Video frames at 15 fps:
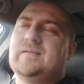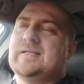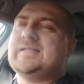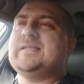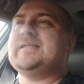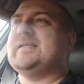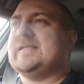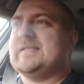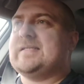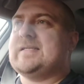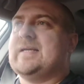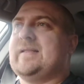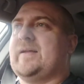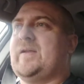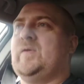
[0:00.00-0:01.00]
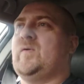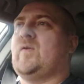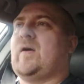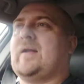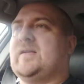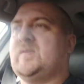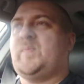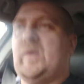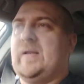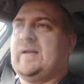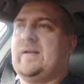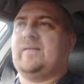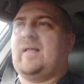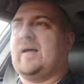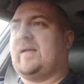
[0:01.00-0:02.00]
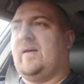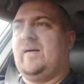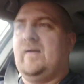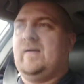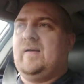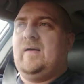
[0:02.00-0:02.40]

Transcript: This isn't to say that Hugh Grant is putting in like a